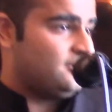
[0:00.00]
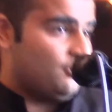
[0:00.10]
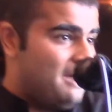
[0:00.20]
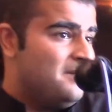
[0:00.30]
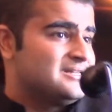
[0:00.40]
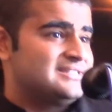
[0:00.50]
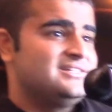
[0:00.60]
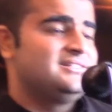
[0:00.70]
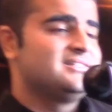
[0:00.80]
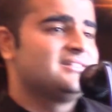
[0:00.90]
Obama
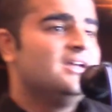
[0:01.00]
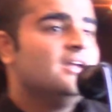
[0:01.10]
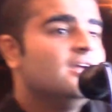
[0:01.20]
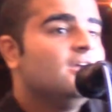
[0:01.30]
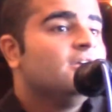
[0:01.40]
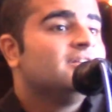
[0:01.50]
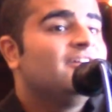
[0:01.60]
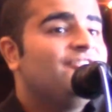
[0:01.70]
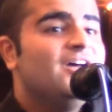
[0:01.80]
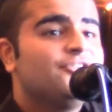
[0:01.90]
says this, the
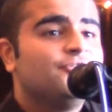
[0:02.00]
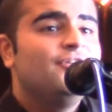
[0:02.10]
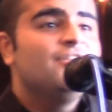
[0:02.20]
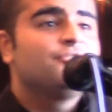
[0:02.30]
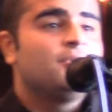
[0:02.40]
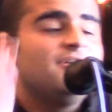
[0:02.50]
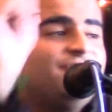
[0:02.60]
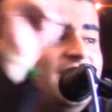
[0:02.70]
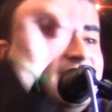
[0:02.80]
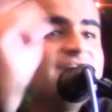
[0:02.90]
first verse
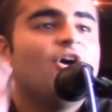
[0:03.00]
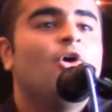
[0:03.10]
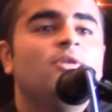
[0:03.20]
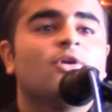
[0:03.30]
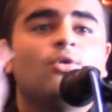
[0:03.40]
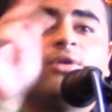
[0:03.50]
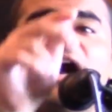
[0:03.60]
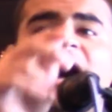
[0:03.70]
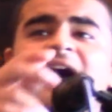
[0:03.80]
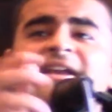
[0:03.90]
revealed in the Holy
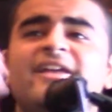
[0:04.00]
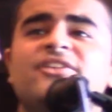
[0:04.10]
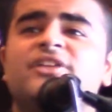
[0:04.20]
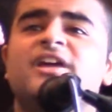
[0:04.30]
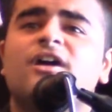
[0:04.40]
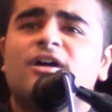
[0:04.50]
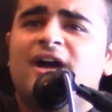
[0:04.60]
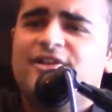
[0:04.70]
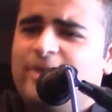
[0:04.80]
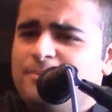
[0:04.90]
Qur'an is
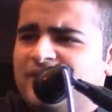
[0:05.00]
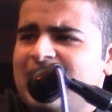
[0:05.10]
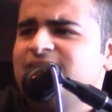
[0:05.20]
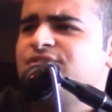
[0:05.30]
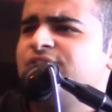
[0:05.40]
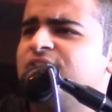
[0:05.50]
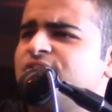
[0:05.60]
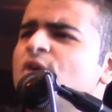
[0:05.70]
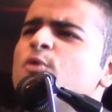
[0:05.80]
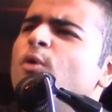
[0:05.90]
Iqra, chapter
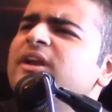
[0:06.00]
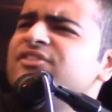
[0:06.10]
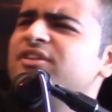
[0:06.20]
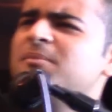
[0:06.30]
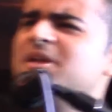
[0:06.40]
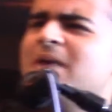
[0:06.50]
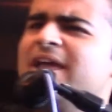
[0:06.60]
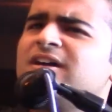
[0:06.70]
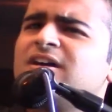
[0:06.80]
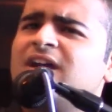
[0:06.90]
96. What does it mean by
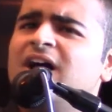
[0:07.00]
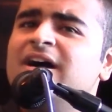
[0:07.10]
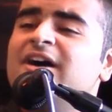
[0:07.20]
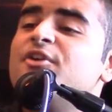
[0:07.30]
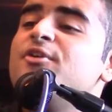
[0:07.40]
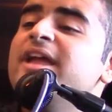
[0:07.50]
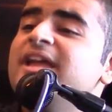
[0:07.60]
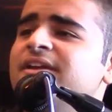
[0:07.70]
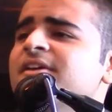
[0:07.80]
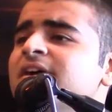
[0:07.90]
Iqra?
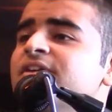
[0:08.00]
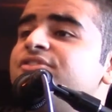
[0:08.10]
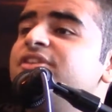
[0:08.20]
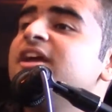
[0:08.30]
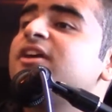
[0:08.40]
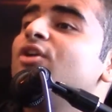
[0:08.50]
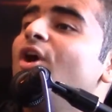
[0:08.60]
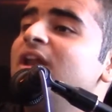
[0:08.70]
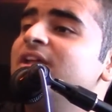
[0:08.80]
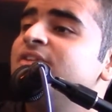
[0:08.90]
Read, seek
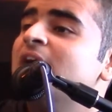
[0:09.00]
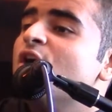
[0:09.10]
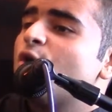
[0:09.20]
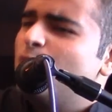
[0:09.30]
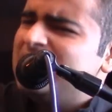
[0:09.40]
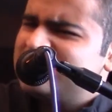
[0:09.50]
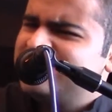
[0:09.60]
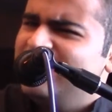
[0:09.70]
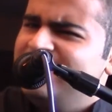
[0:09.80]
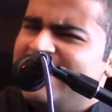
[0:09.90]
knowledge,
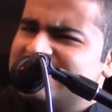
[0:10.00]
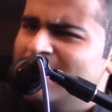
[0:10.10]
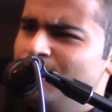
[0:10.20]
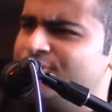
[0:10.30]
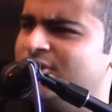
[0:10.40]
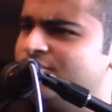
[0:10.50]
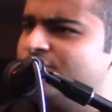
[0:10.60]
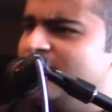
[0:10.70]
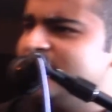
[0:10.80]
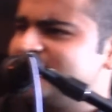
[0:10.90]
question
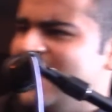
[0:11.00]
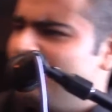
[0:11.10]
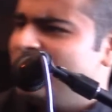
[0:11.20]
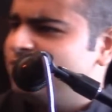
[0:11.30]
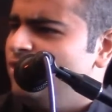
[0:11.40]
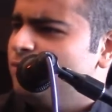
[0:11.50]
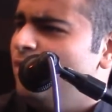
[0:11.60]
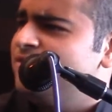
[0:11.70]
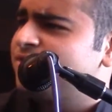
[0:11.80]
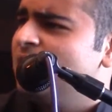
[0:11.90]
assumptions. Islam does not
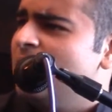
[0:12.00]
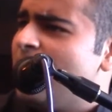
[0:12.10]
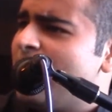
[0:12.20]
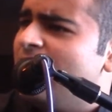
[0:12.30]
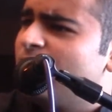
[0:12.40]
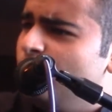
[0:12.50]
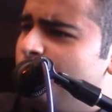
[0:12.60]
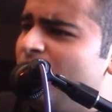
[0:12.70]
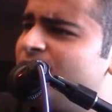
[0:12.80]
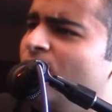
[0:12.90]
want a
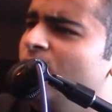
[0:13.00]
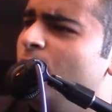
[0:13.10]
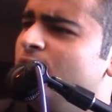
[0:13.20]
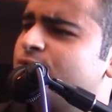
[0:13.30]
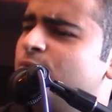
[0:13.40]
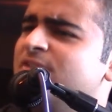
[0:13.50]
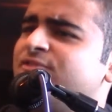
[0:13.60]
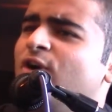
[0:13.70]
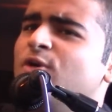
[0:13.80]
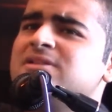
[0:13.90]
group of followers to
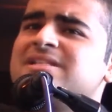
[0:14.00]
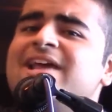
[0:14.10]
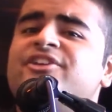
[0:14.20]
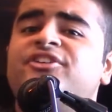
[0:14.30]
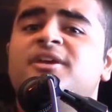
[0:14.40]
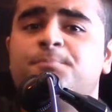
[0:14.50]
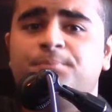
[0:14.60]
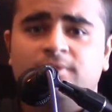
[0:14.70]
be followers like sheep,